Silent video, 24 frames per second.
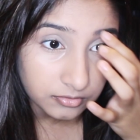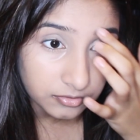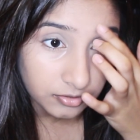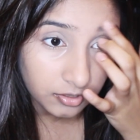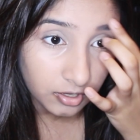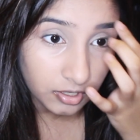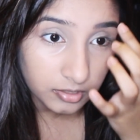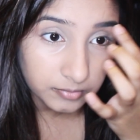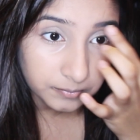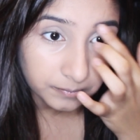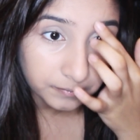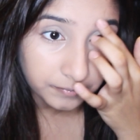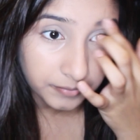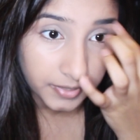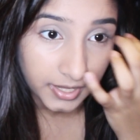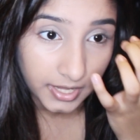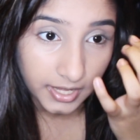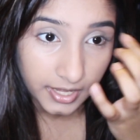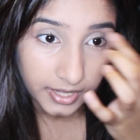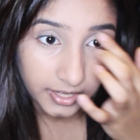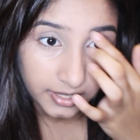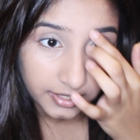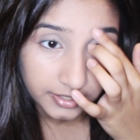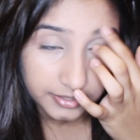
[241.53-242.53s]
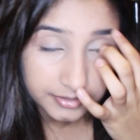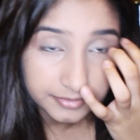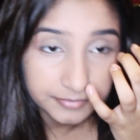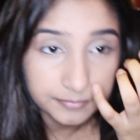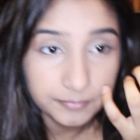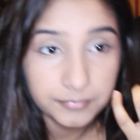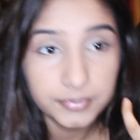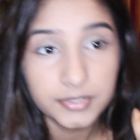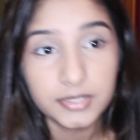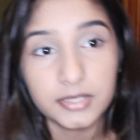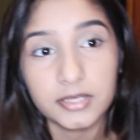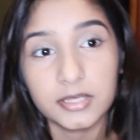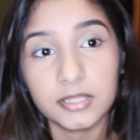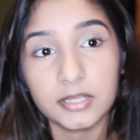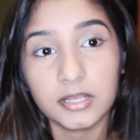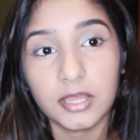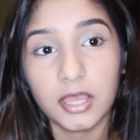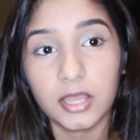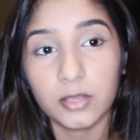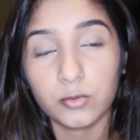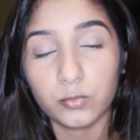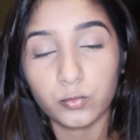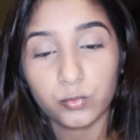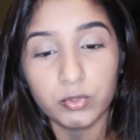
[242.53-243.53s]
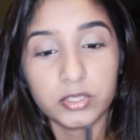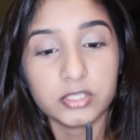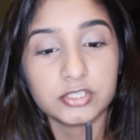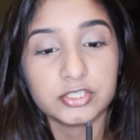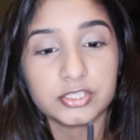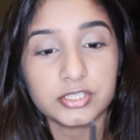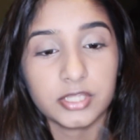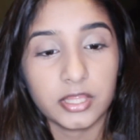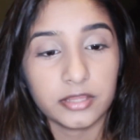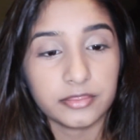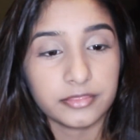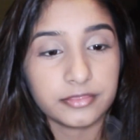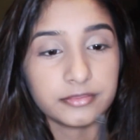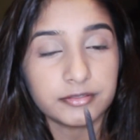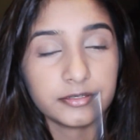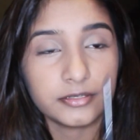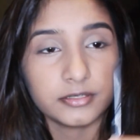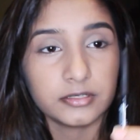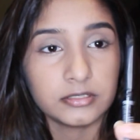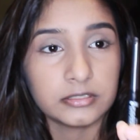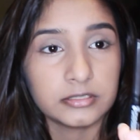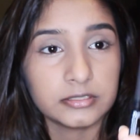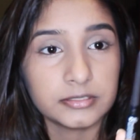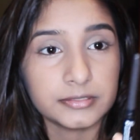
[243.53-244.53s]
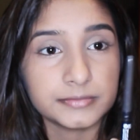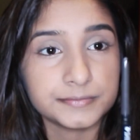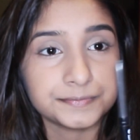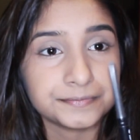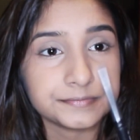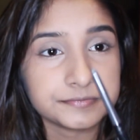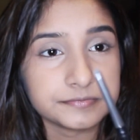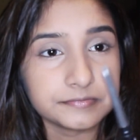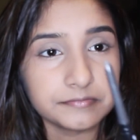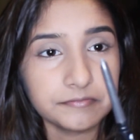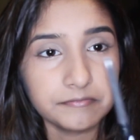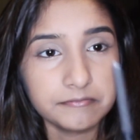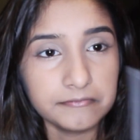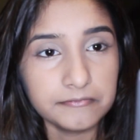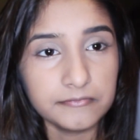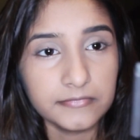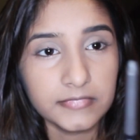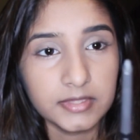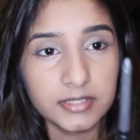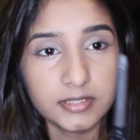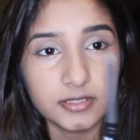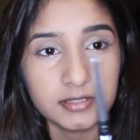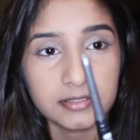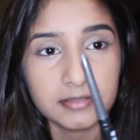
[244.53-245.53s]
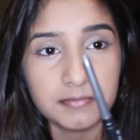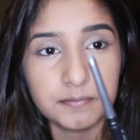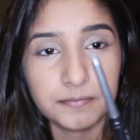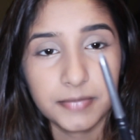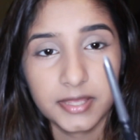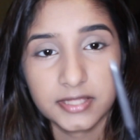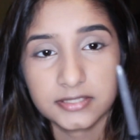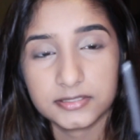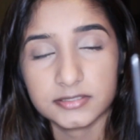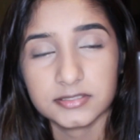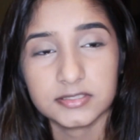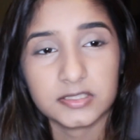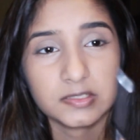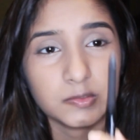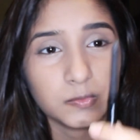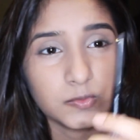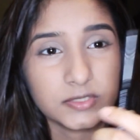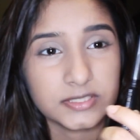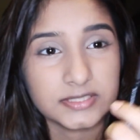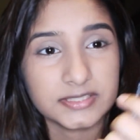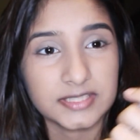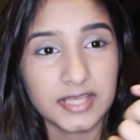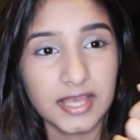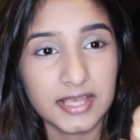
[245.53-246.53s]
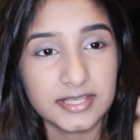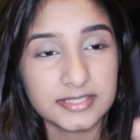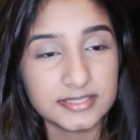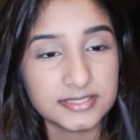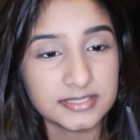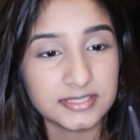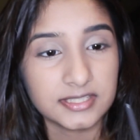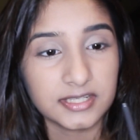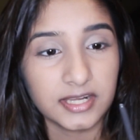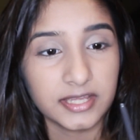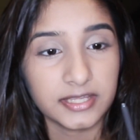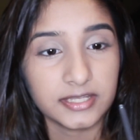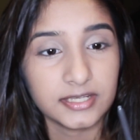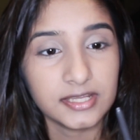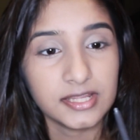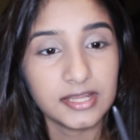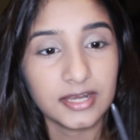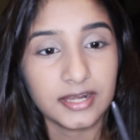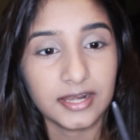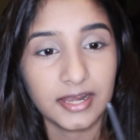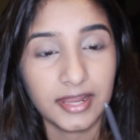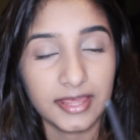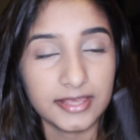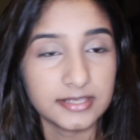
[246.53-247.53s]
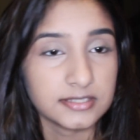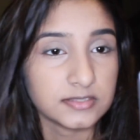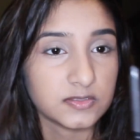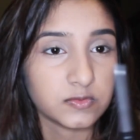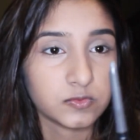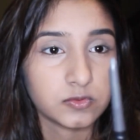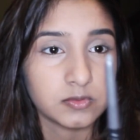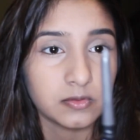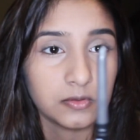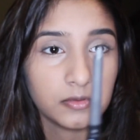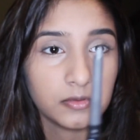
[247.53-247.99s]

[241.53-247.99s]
Not bad, but I wish that the pencil was slightly less